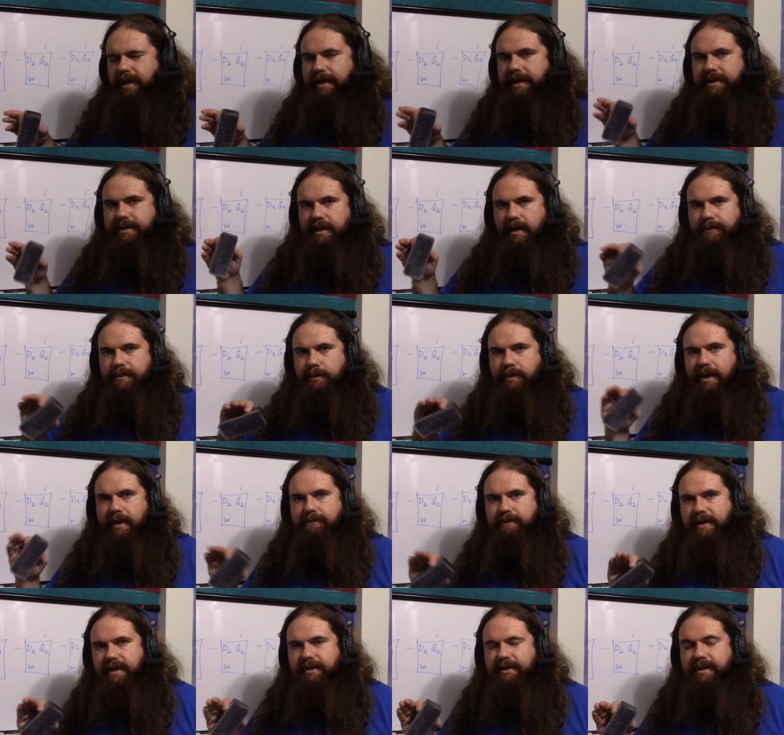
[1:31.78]
anytime you have
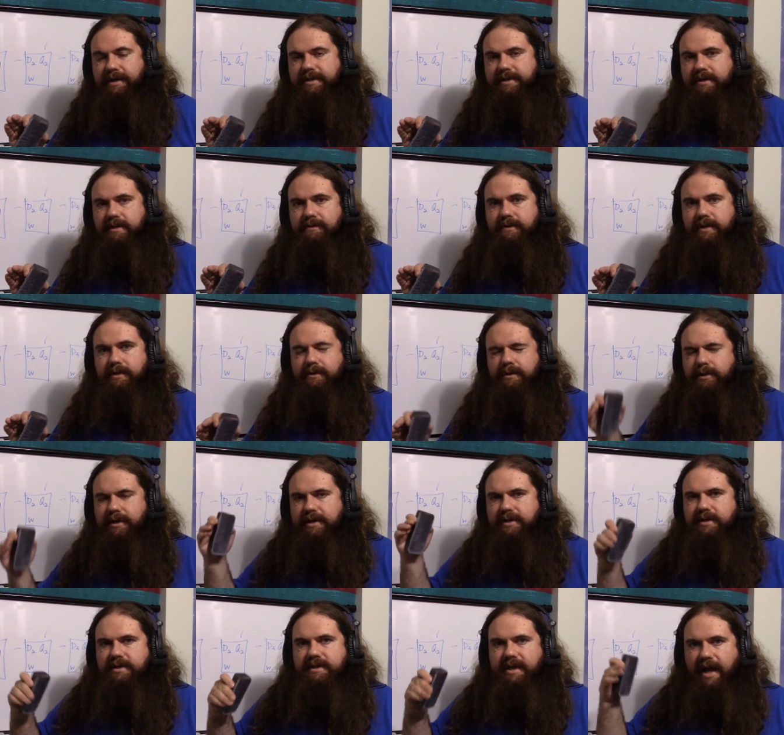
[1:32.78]
anything serial, you
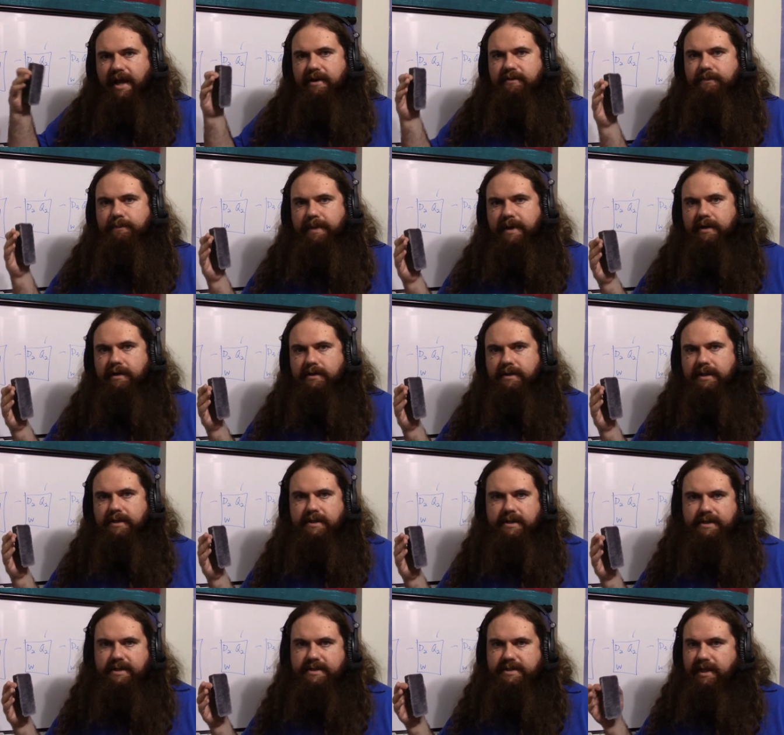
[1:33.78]
can just have parallel
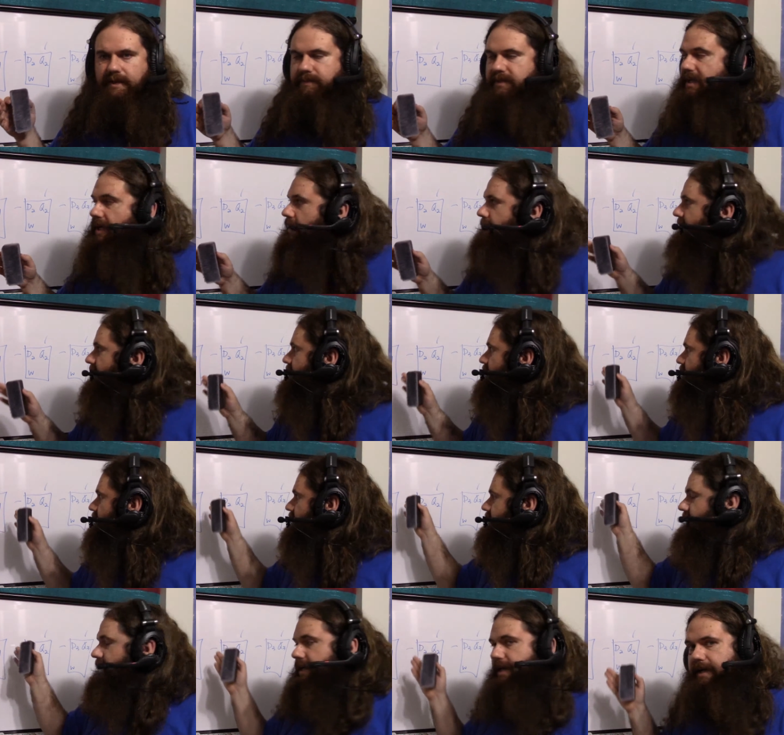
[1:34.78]
at the same time. It's
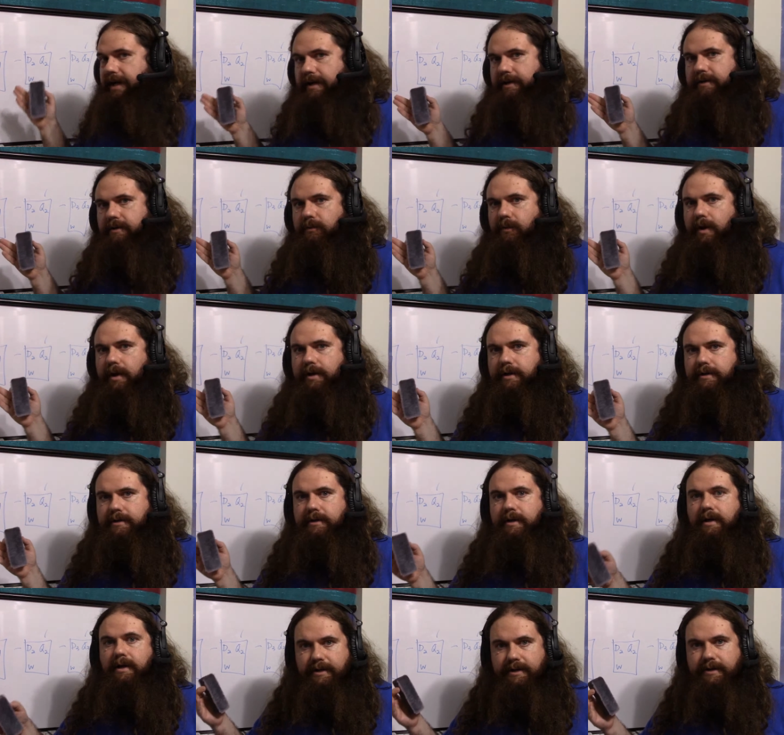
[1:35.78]
just connect a wire.
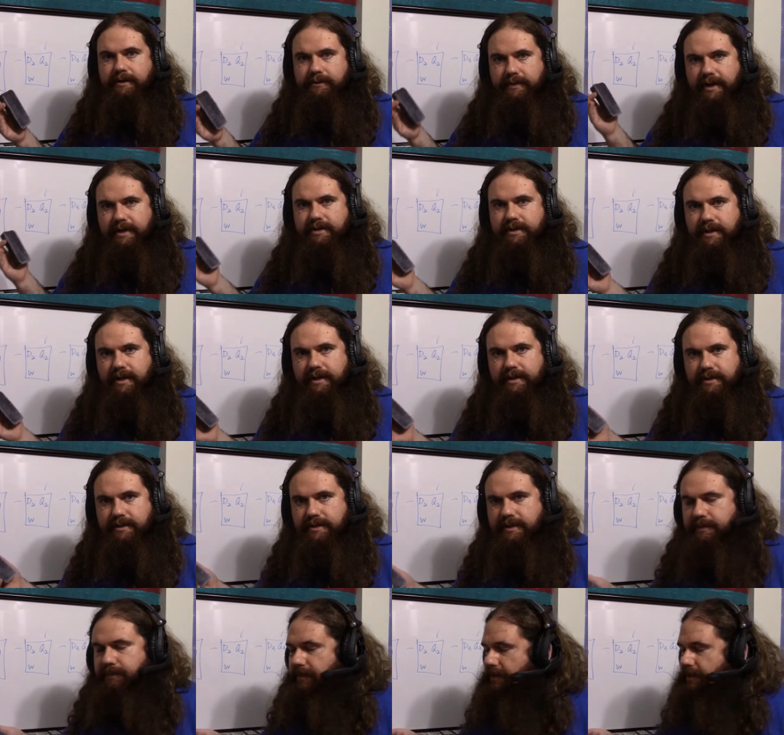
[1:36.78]
Congratulations, it's